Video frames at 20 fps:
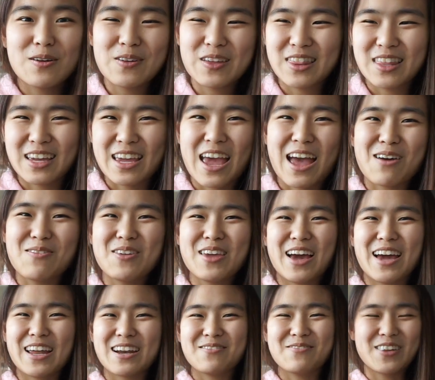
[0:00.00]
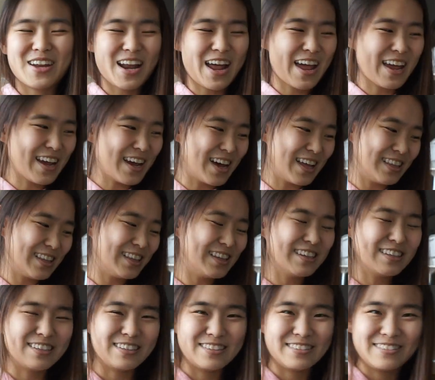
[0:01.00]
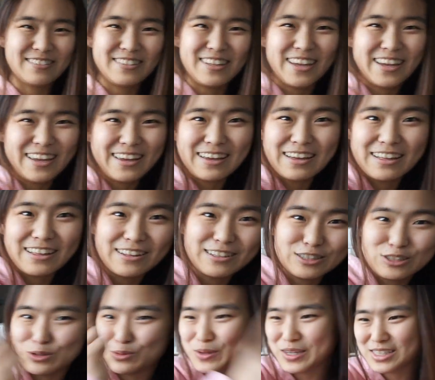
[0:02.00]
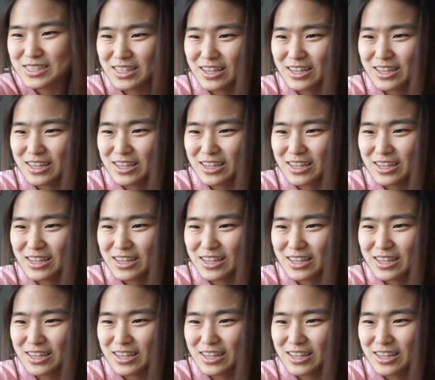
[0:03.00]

with the Cabi item that i got like two weeks